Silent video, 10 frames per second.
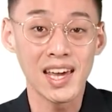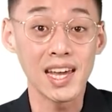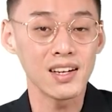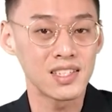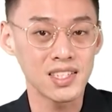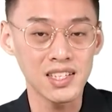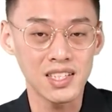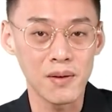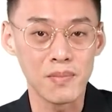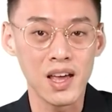in the
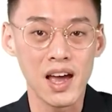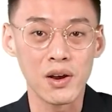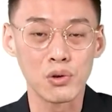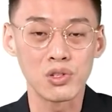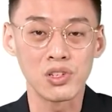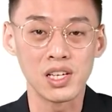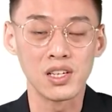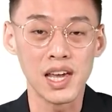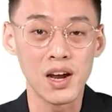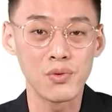system and also in
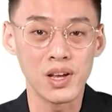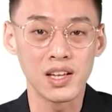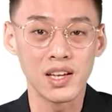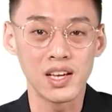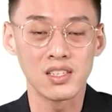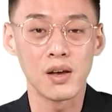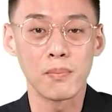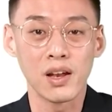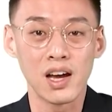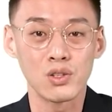the area that is
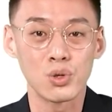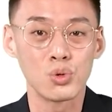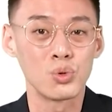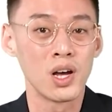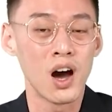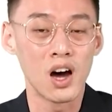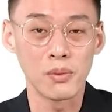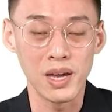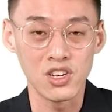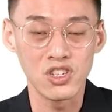applied to
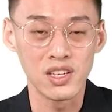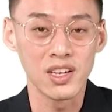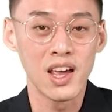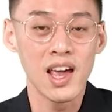automation.